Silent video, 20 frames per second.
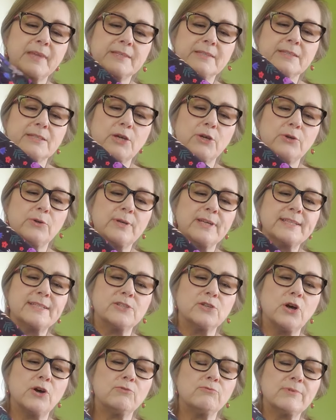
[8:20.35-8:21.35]
So it's
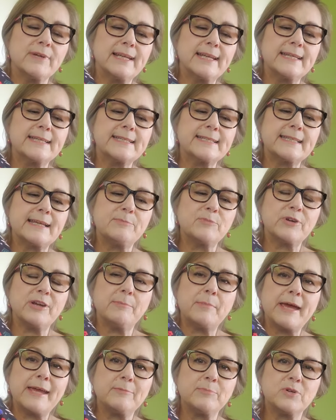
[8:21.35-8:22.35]
not really a summery
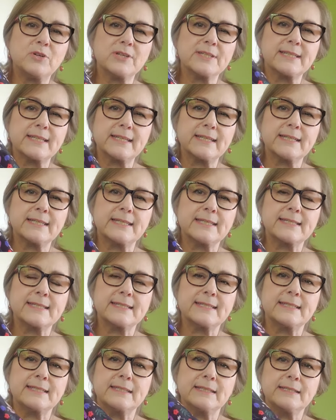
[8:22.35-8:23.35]
make because it
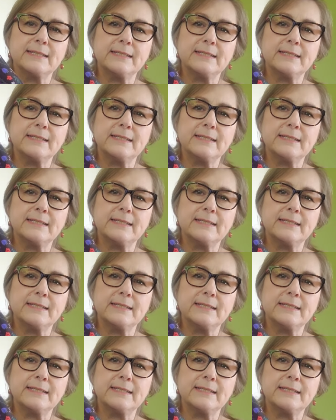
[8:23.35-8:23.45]
is,